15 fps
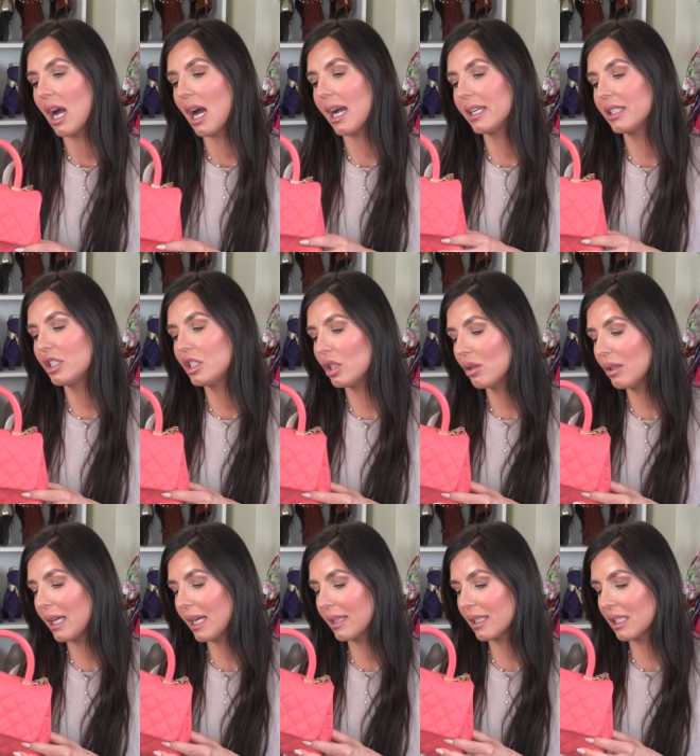I do
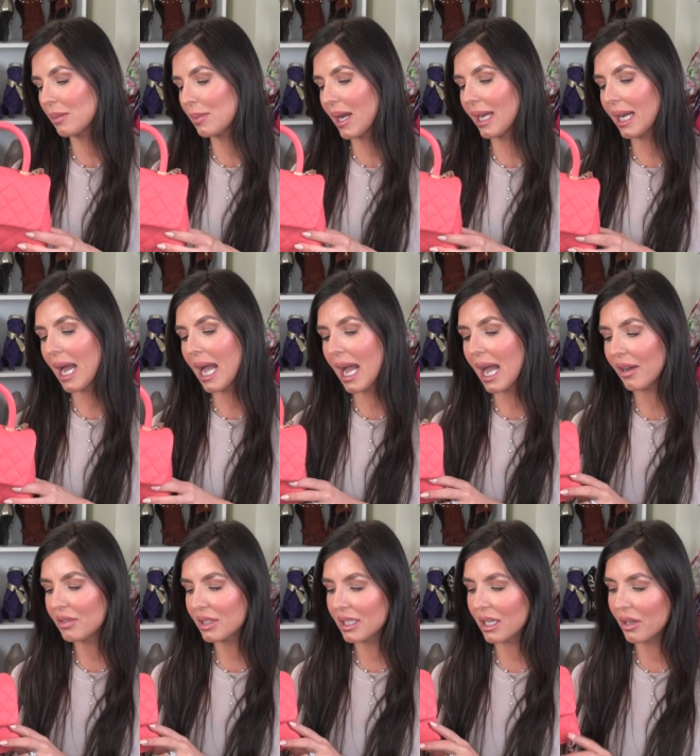like this bag. I
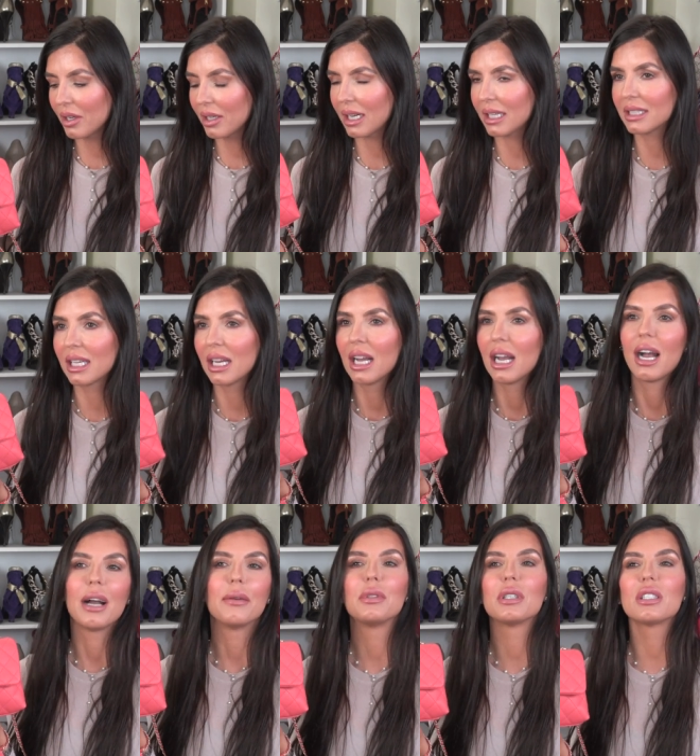have to tell you guys,
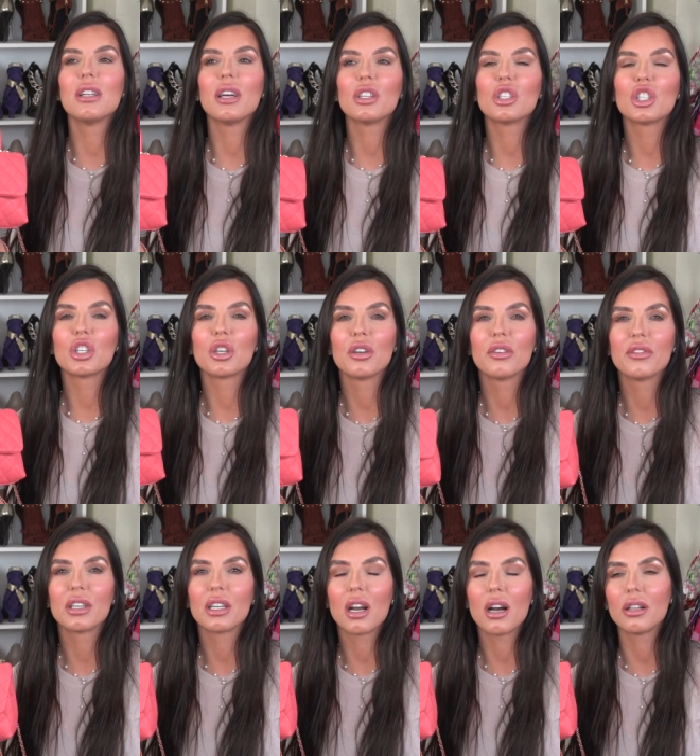I'm just not sure of
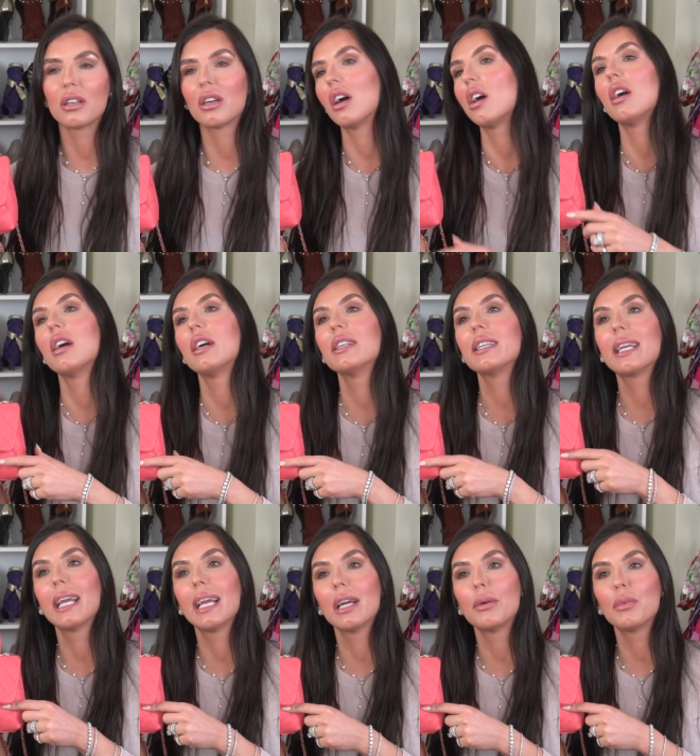the color. On
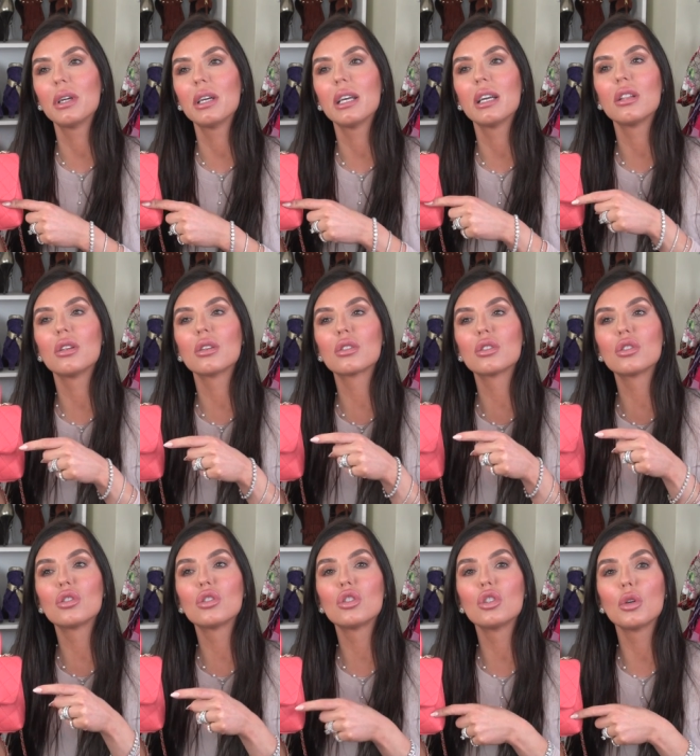camera, it looks
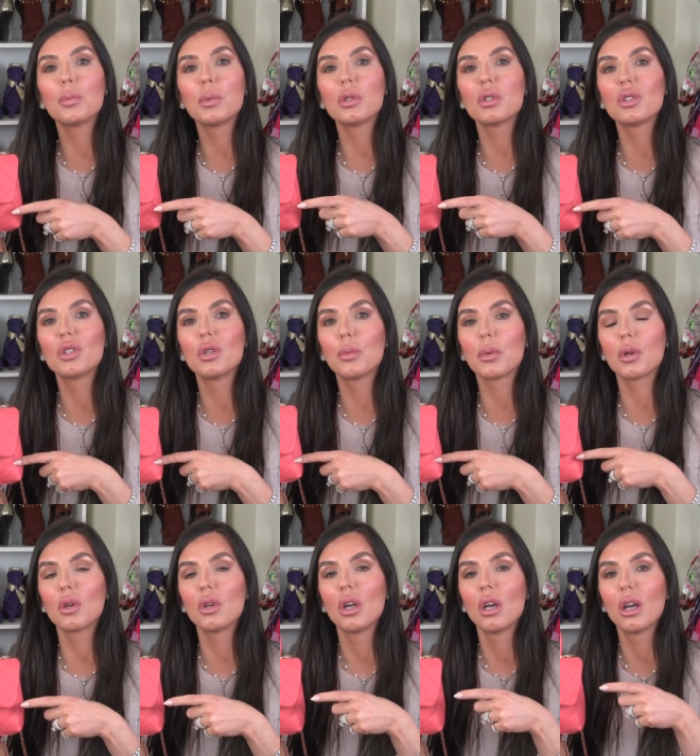super,
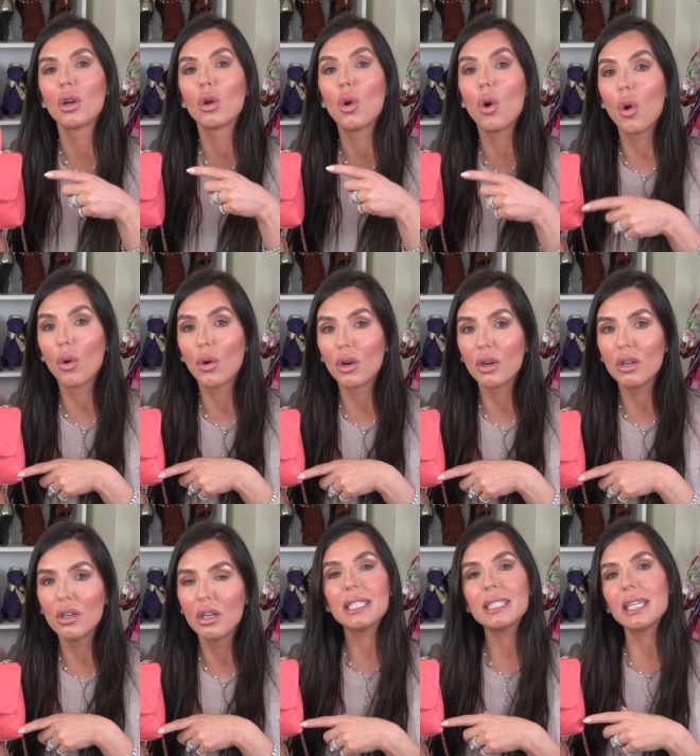super
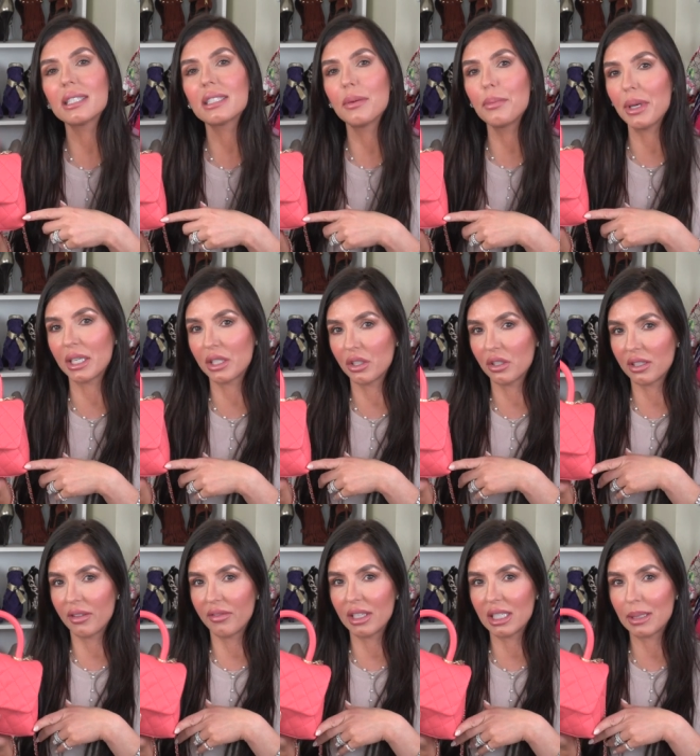coral. I'm gonna take some pictures
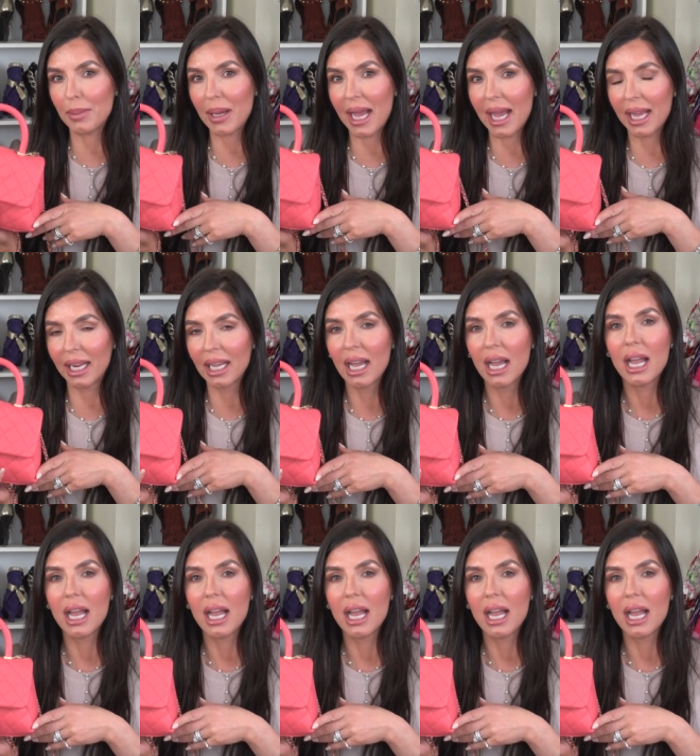of this bag